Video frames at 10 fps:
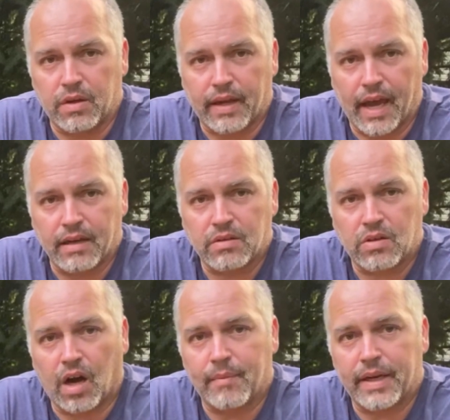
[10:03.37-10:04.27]
can,
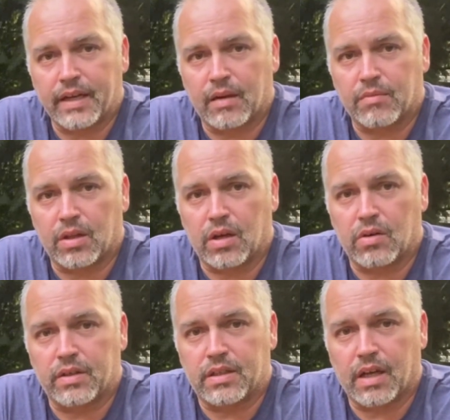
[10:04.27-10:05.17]
comment down
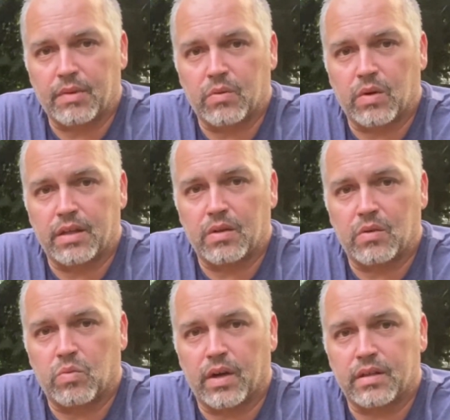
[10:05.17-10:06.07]
below and tell me what's
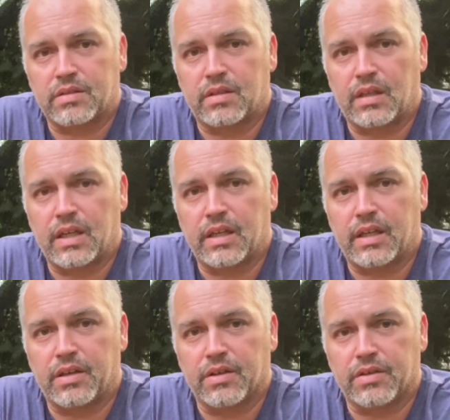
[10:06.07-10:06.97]
needed
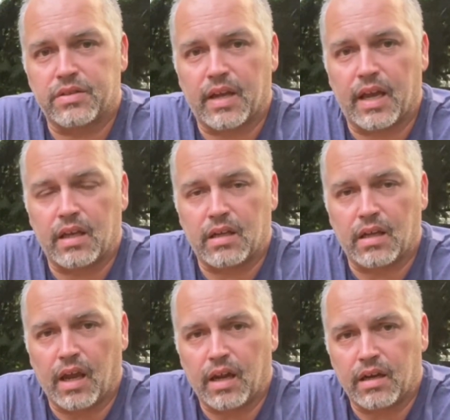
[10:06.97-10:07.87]
in your state,
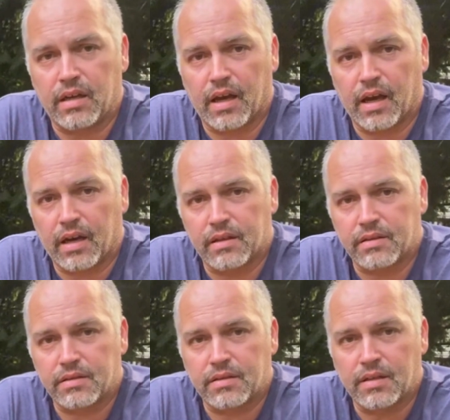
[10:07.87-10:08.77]
and
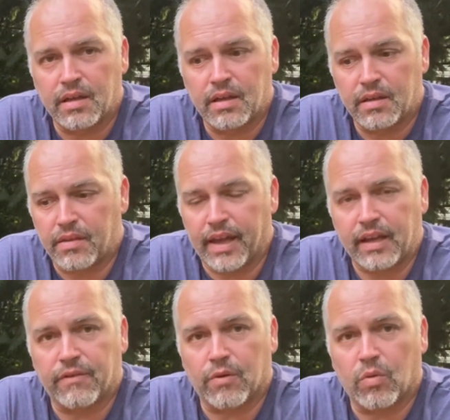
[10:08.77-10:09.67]
thank
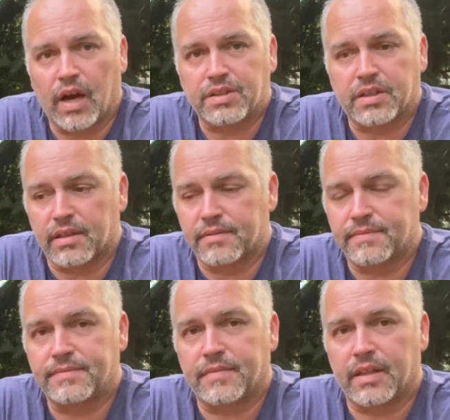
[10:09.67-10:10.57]
you for watching.
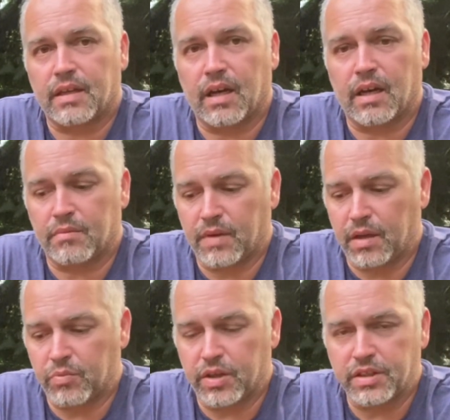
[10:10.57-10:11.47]
I
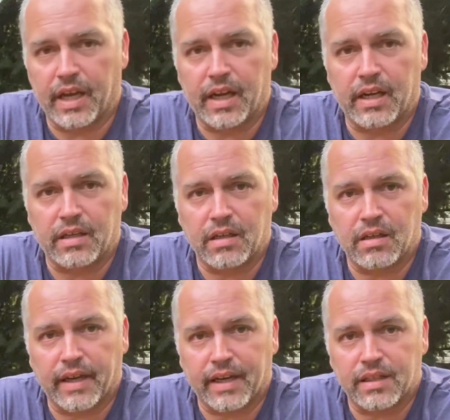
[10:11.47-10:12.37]
appreciate it, and
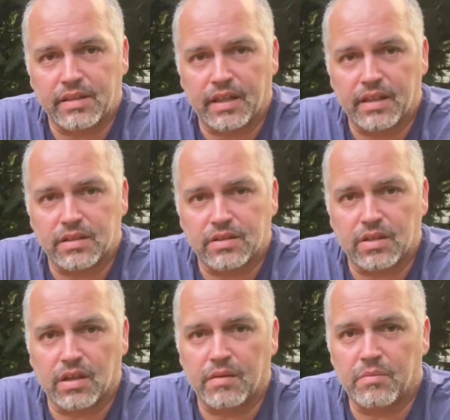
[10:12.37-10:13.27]
like I said, this is
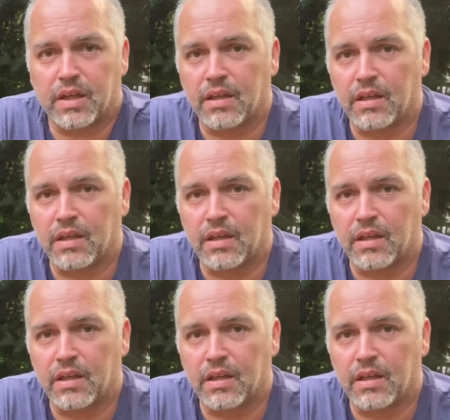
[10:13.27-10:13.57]
going to be